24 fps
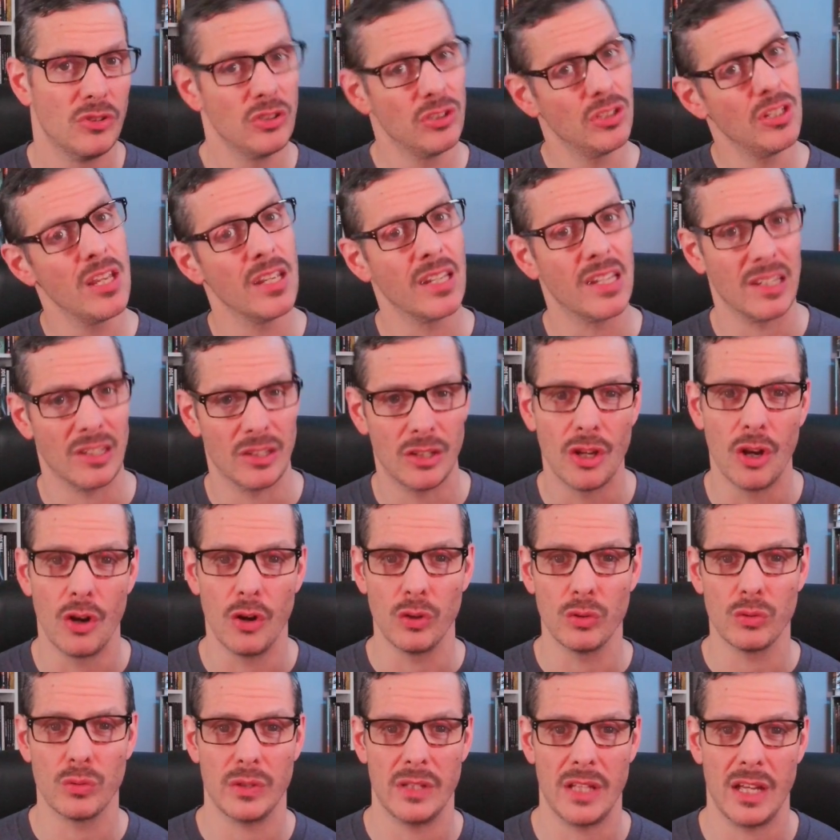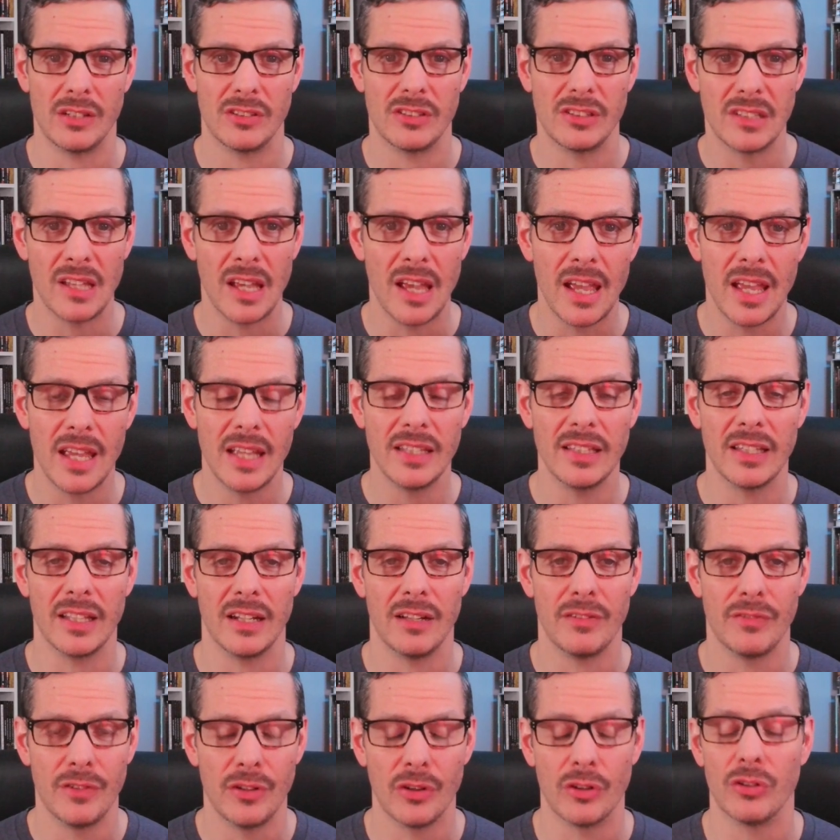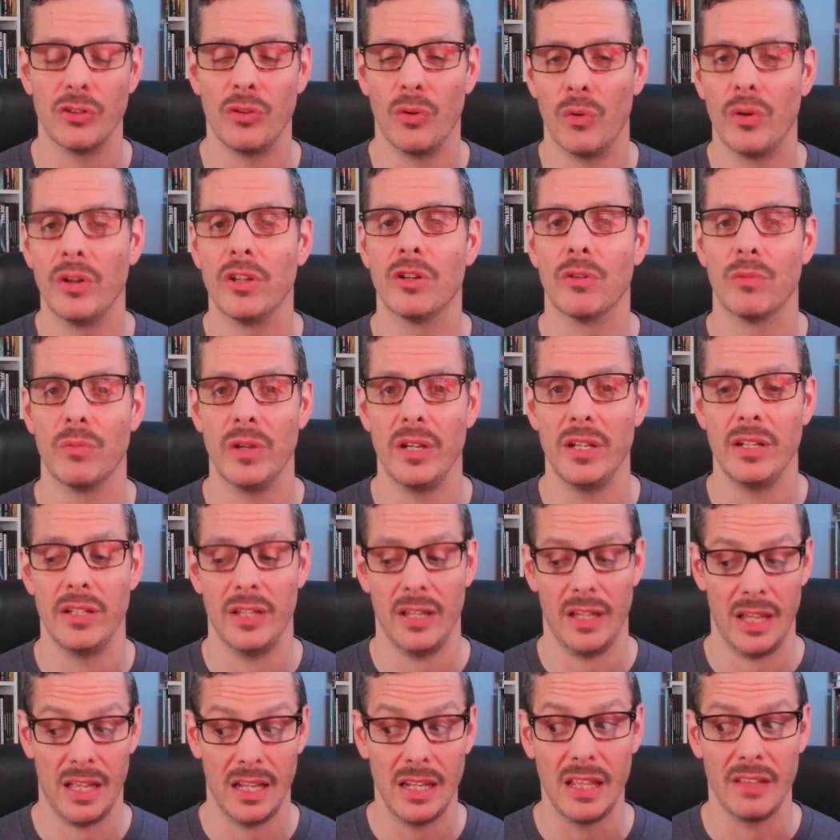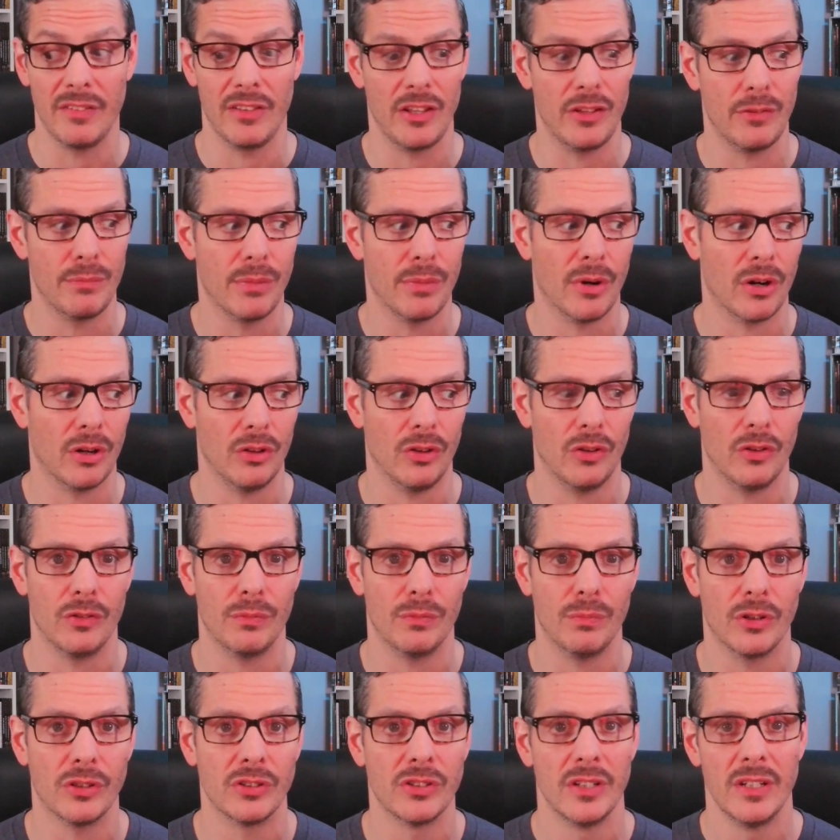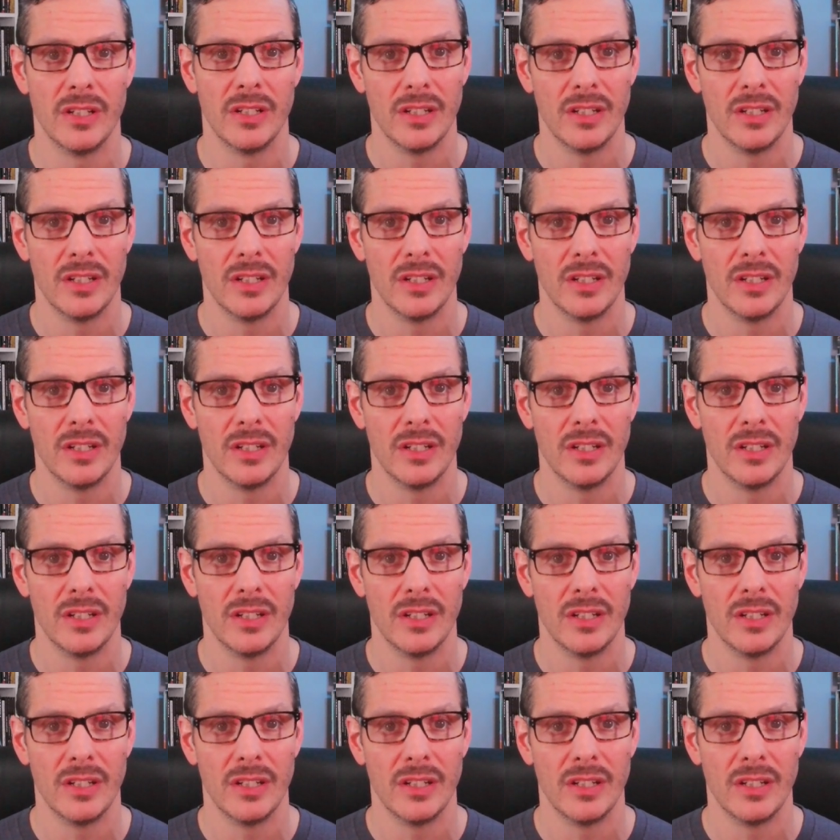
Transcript: think it goes without saying that if you're going to read any of these Barlowe's books,